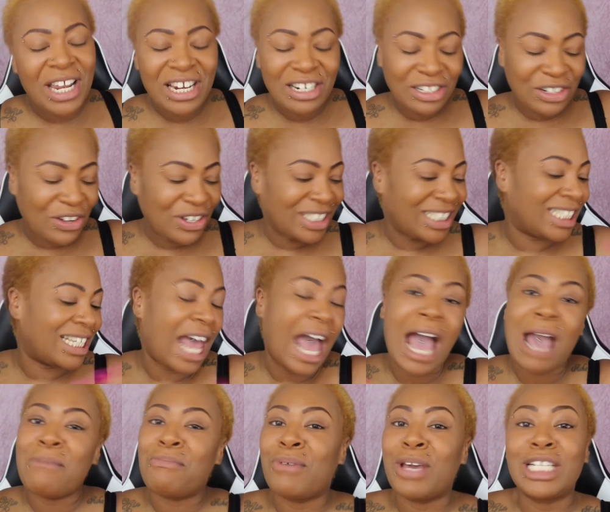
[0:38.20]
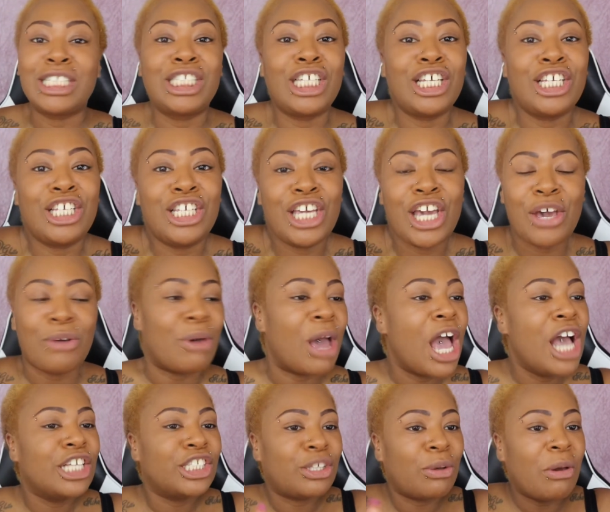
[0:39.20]
any of the content that I bring to you
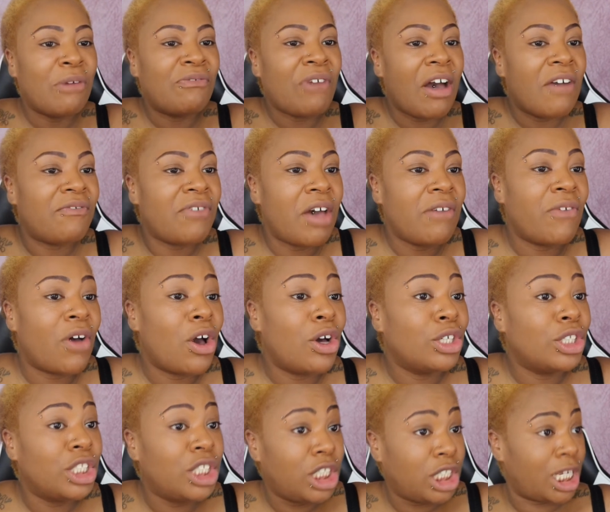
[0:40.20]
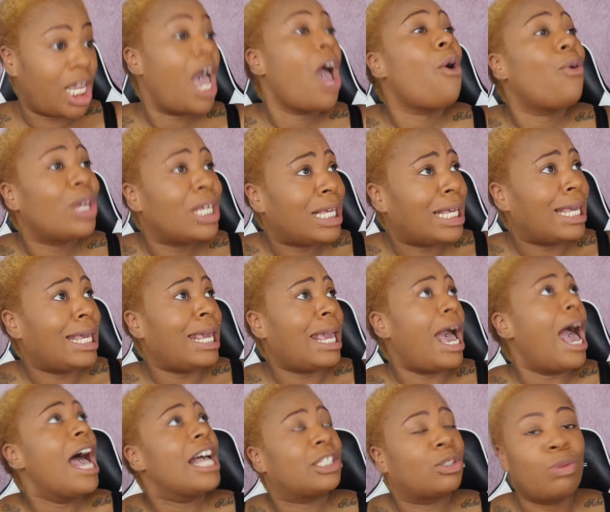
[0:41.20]
so without further ado
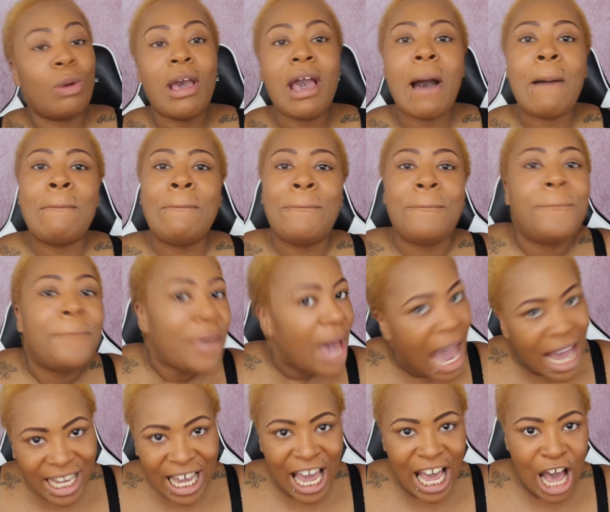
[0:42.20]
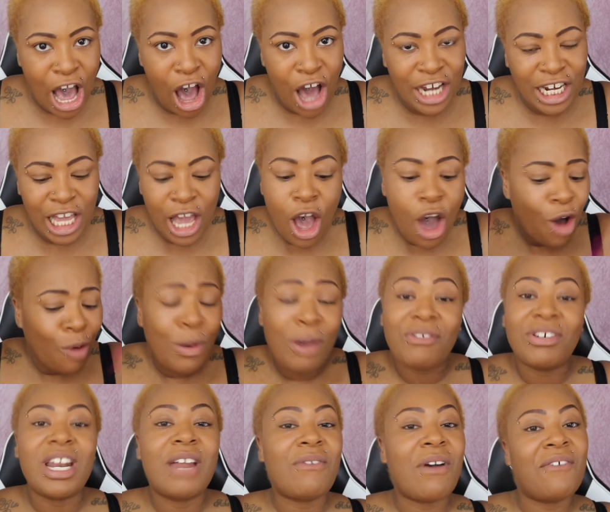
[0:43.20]
yes we are back here honey with
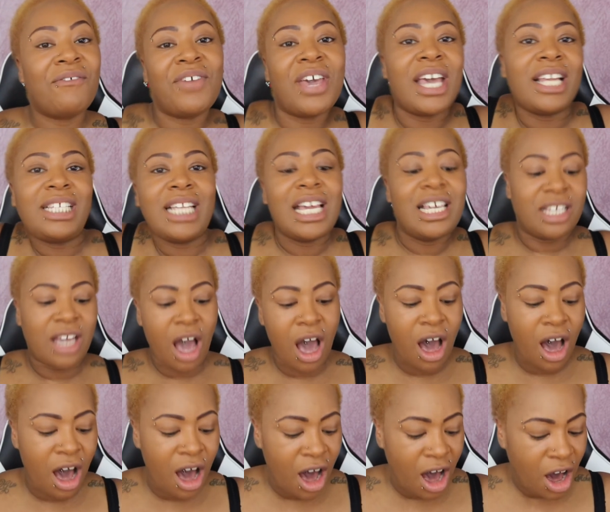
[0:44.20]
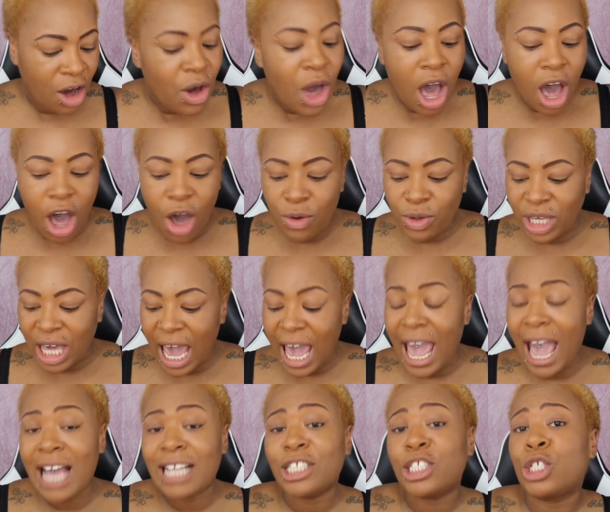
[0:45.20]
another video
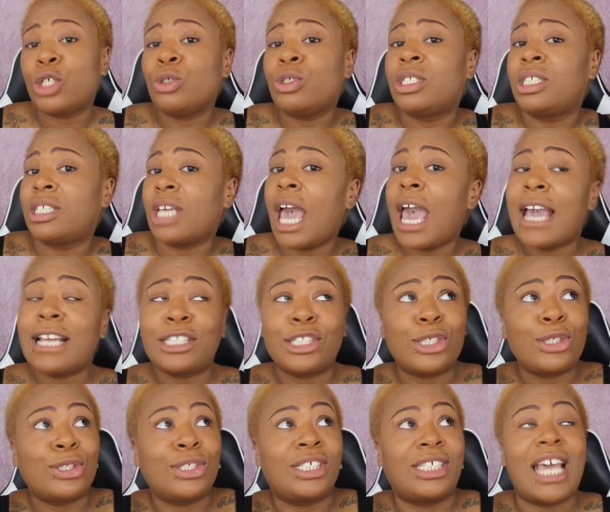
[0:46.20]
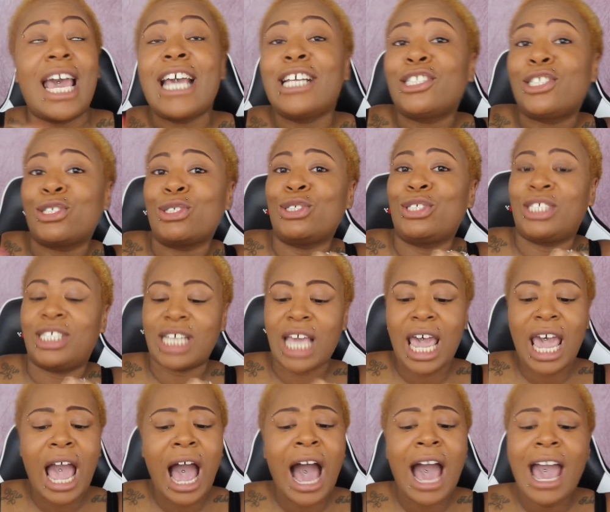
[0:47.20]
okay and today today
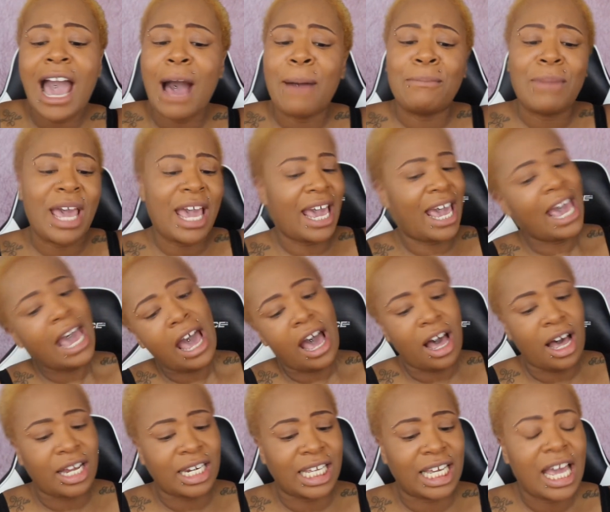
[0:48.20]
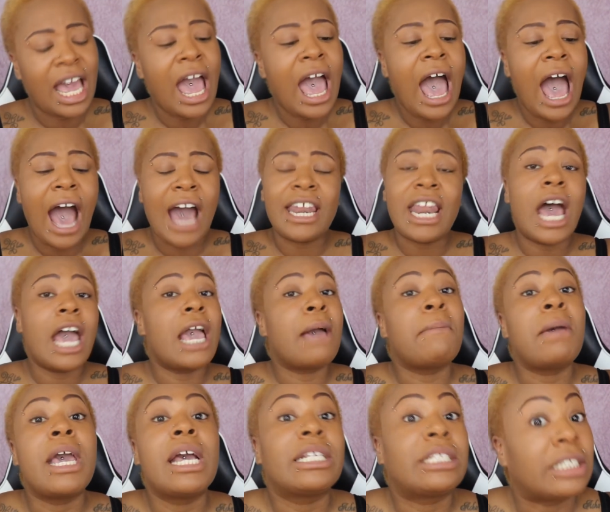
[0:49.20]
today i am here honey and i am
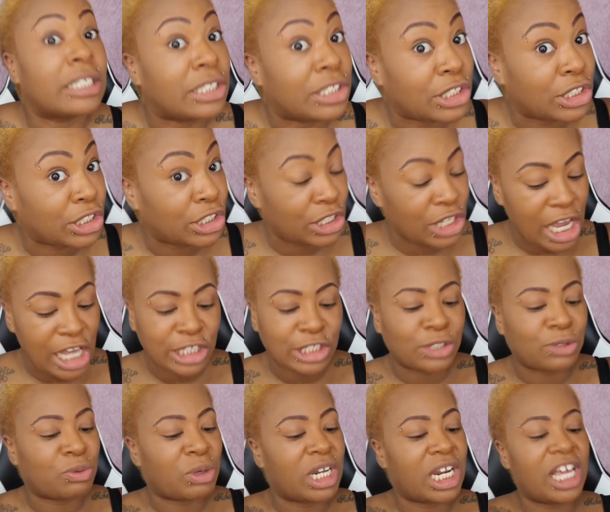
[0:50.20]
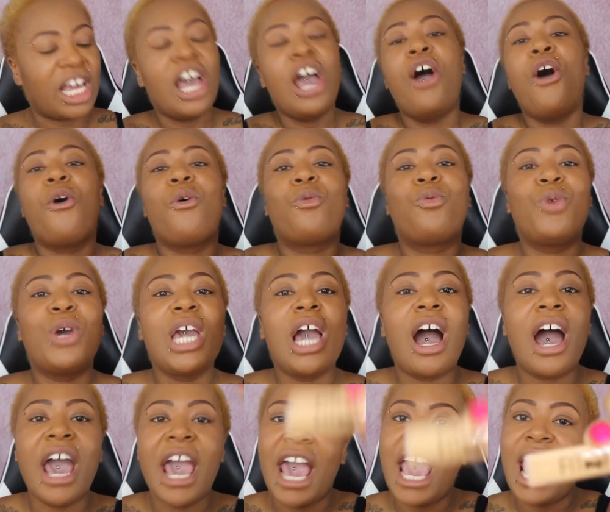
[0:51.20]
here to stay sweetie we
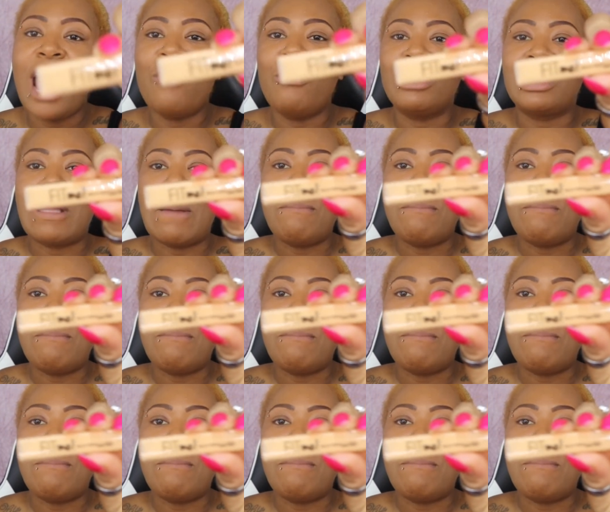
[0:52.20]
are here with the